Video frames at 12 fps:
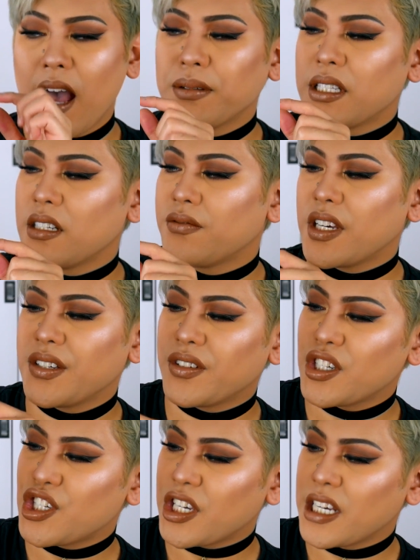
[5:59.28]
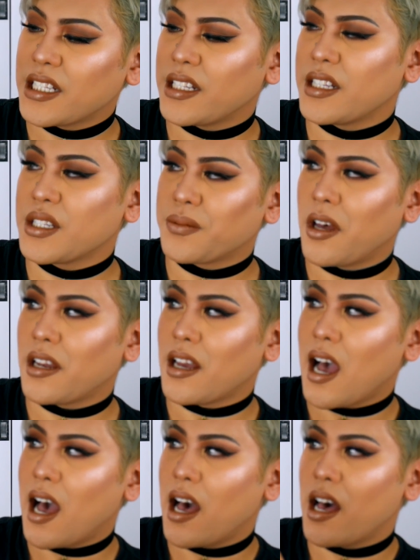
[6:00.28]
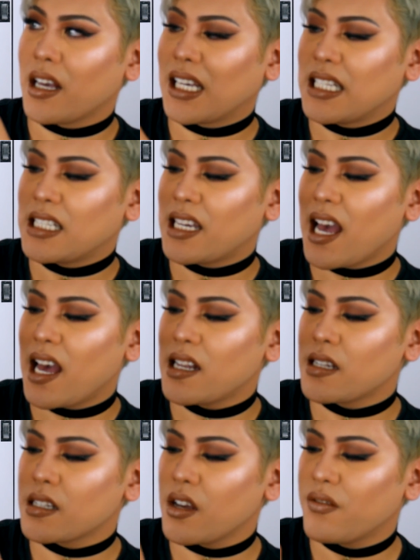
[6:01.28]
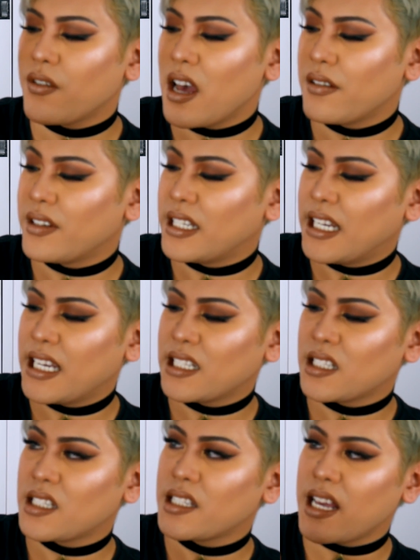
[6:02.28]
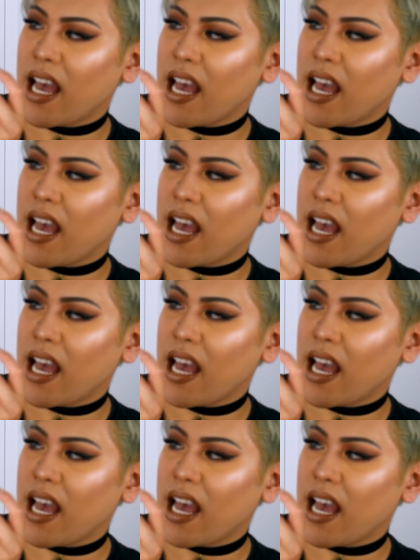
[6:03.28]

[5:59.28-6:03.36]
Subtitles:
Absolute favorite shades in this one are Kitty Cat, Forever Lit,